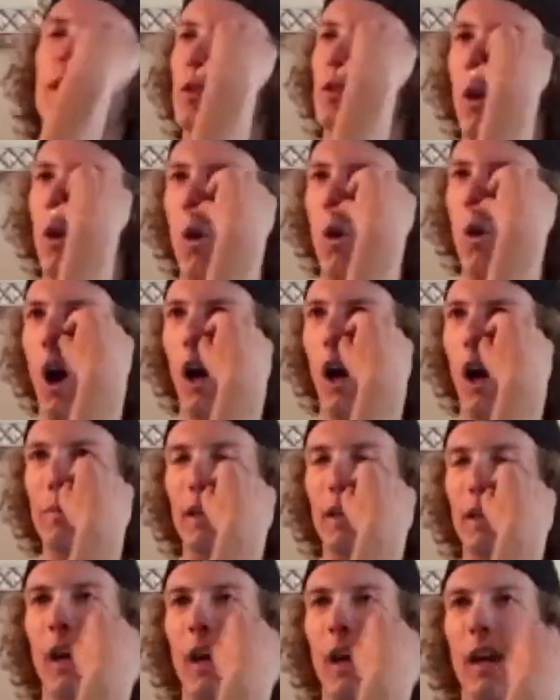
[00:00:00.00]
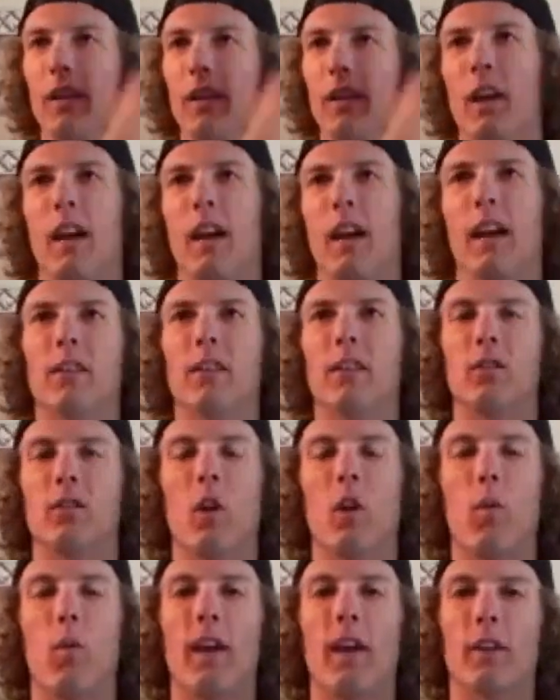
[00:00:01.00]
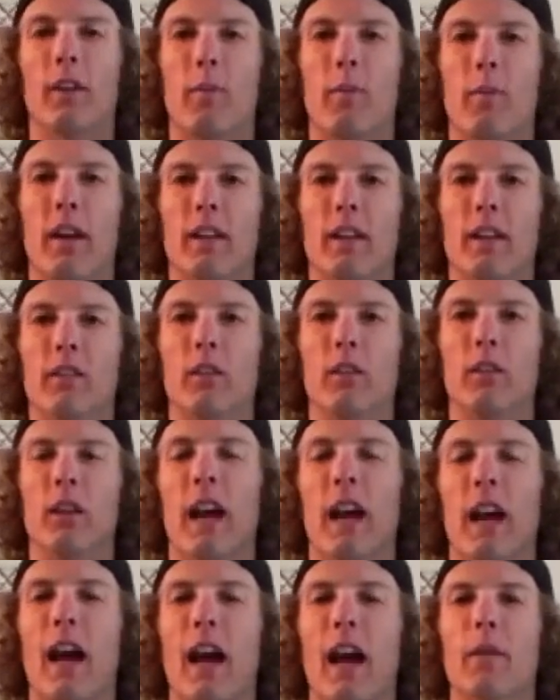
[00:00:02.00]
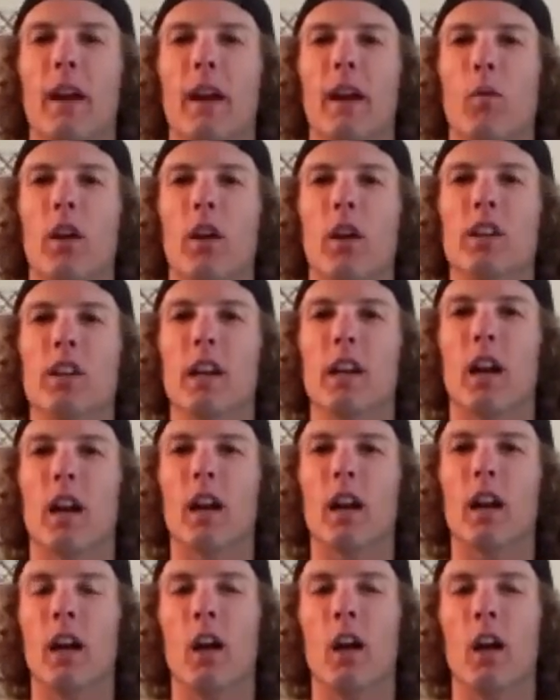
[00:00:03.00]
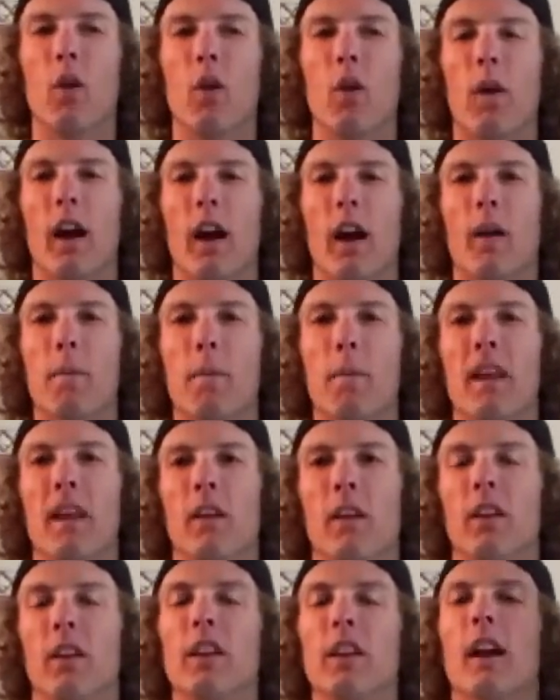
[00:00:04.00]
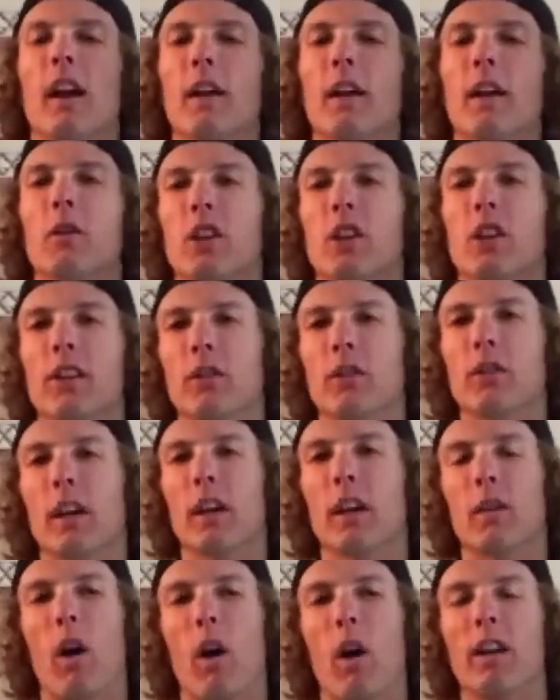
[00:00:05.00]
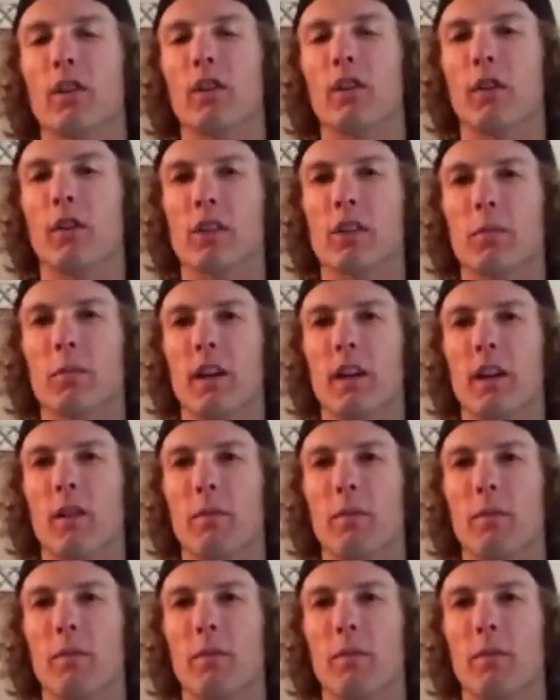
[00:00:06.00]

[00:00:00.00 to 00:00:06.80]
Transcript: is so hard because it's so weather dependent too. Like I ran one year where the year Edward Cheserek won his freshman